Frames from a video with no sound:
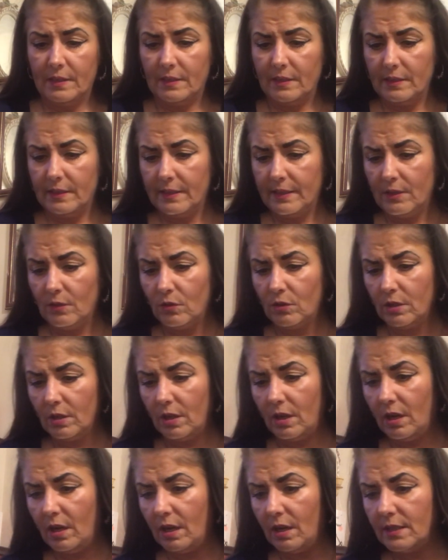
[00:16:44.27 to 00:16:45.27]
little
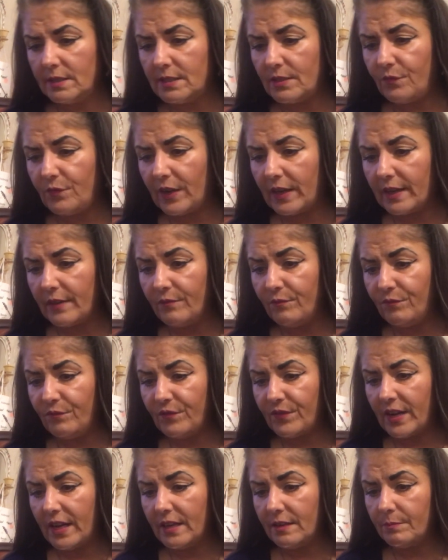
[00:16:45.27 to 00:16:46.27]
gloss, if I can
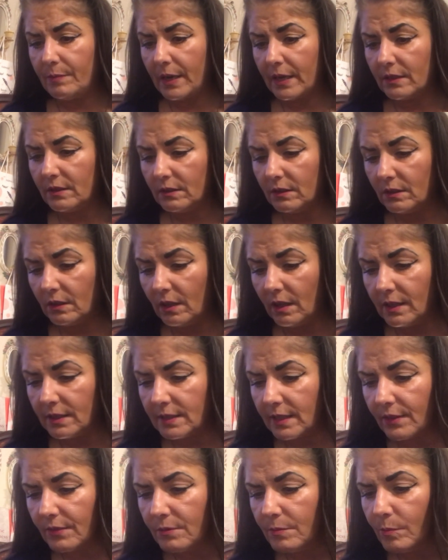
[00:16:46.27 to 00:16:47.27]
find my gloss.
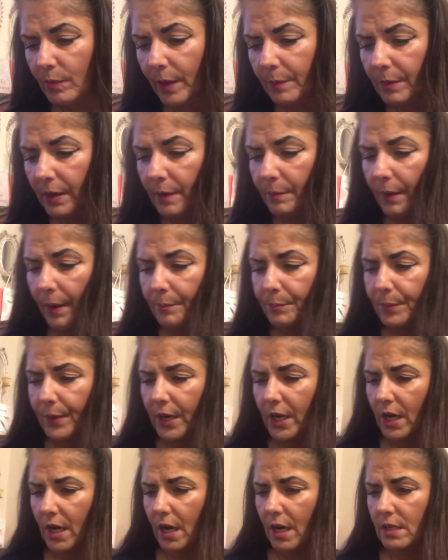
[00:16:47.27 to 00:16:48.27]
Maybe in my
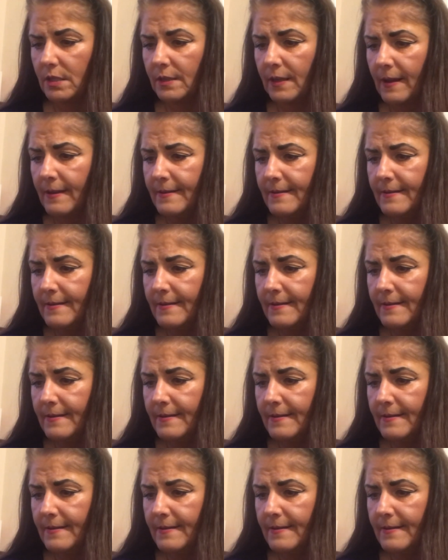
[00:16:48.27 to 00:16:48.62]
purse.